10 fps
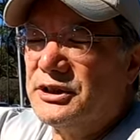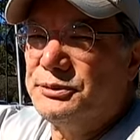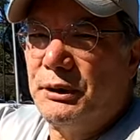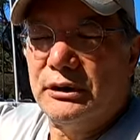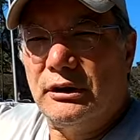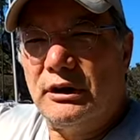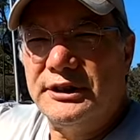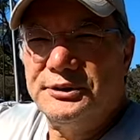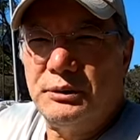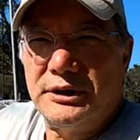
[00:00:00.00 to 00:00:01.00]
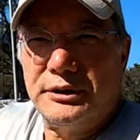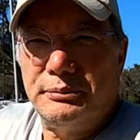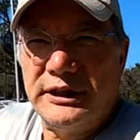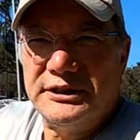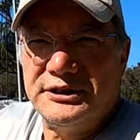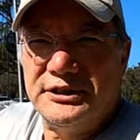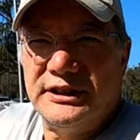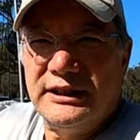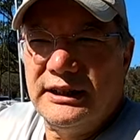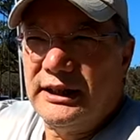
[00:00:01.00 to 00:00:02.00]
Spot Lock is one of the
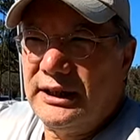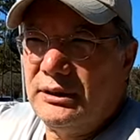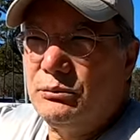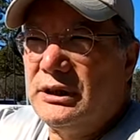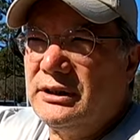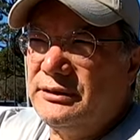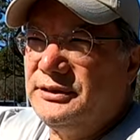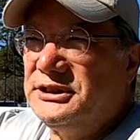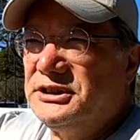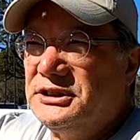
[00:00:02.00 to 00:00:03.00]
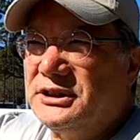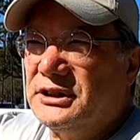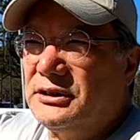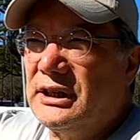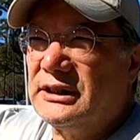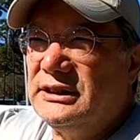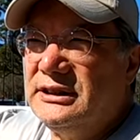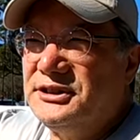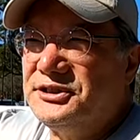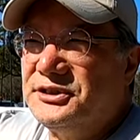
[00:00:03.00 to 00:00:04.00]
best. And one of the features of the
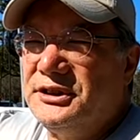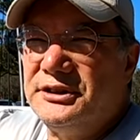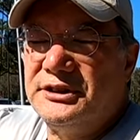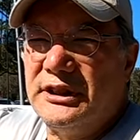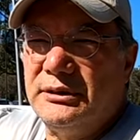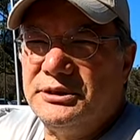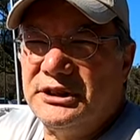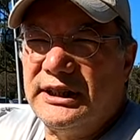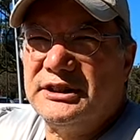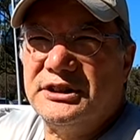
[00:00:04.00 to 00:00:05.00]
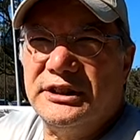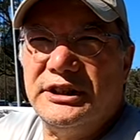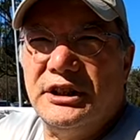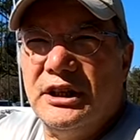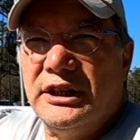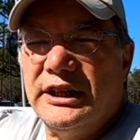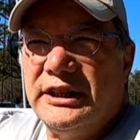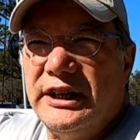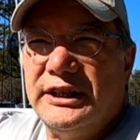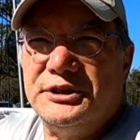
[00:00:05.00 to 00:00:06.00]
Kraken is that she'll actually
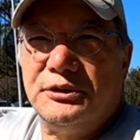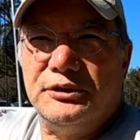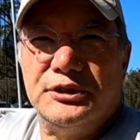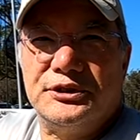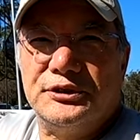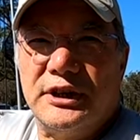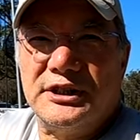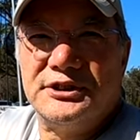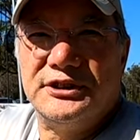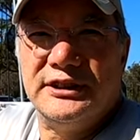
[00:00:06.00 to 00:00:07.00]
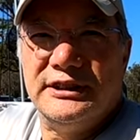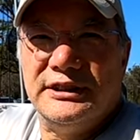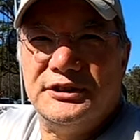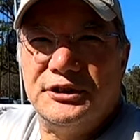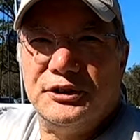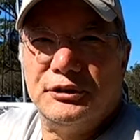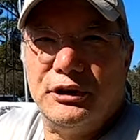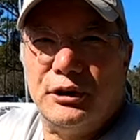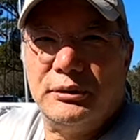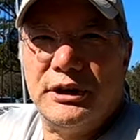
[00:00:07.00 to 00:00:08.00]
engage reverse thrust
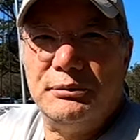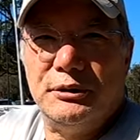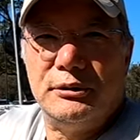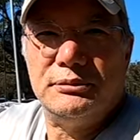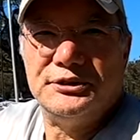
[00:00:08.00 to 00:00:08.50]
to help keep you on